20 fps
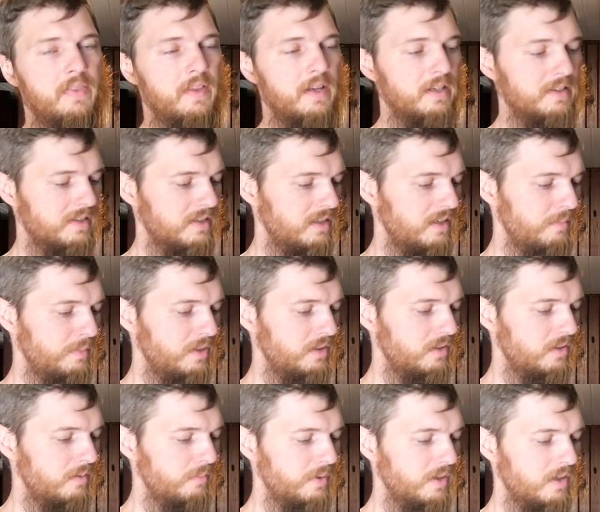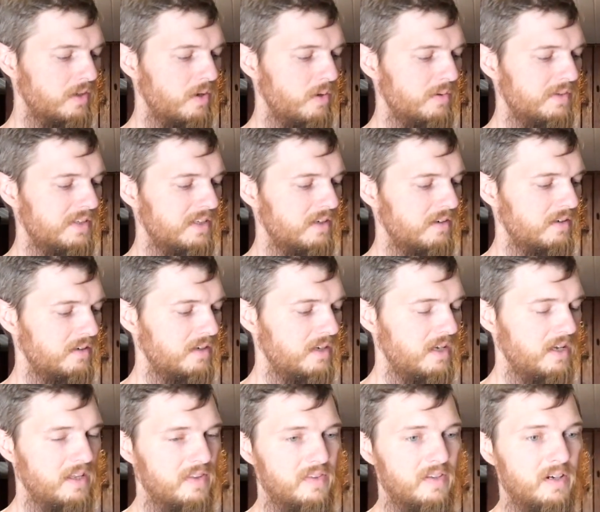think it's gonna be a little bit cozier
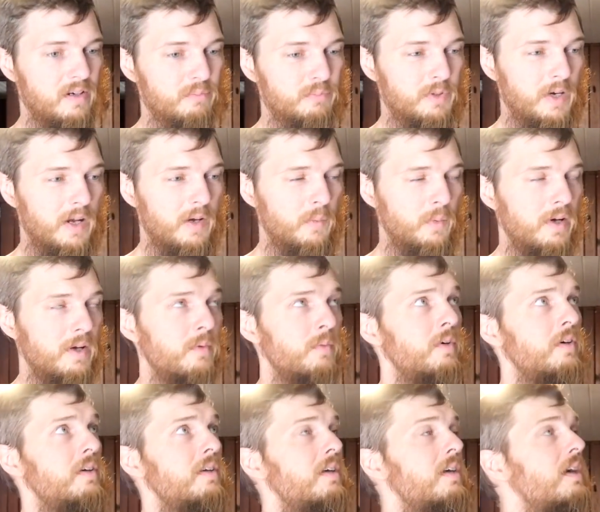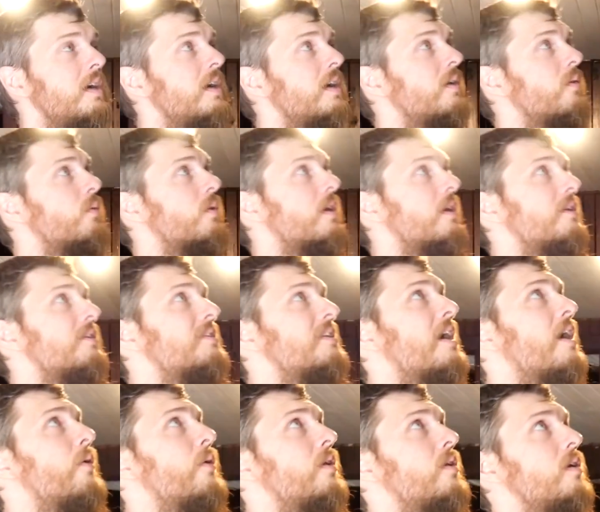than a bright white wood. We're gonna see
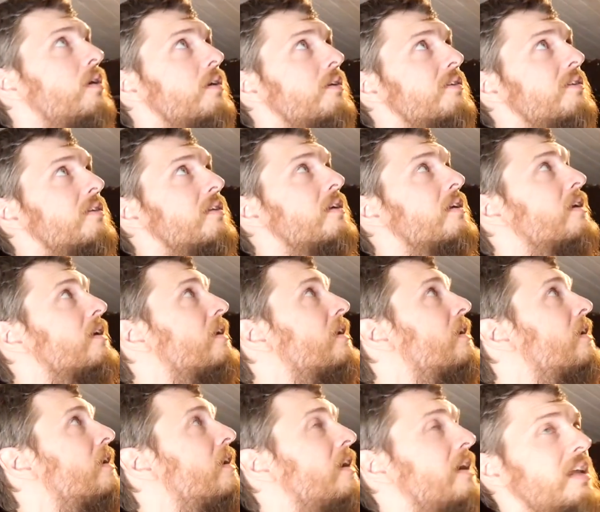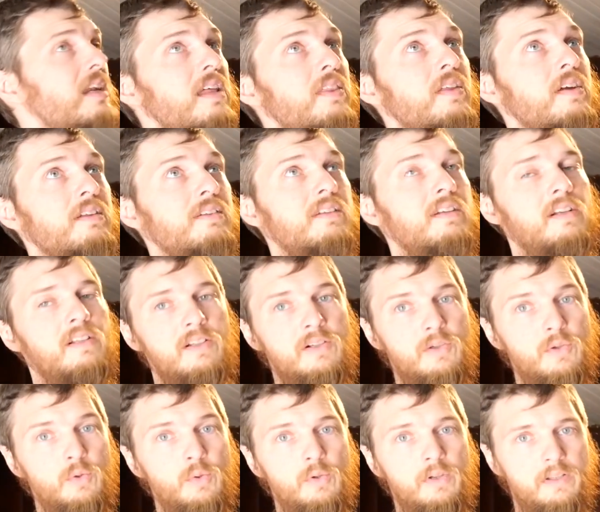how it looks, and I think it's gonna look
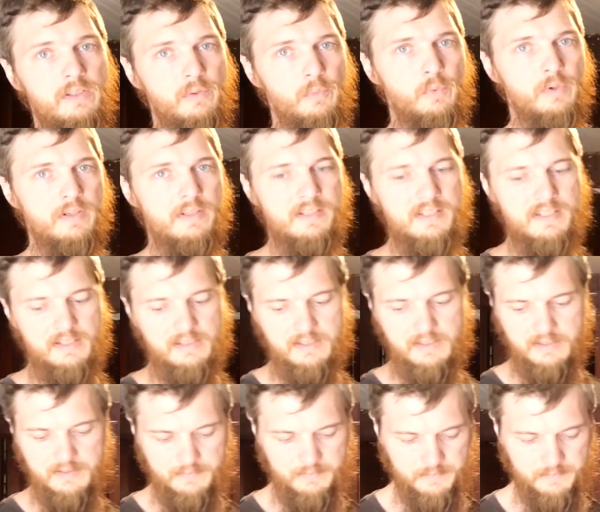cool on the wooden ceiling.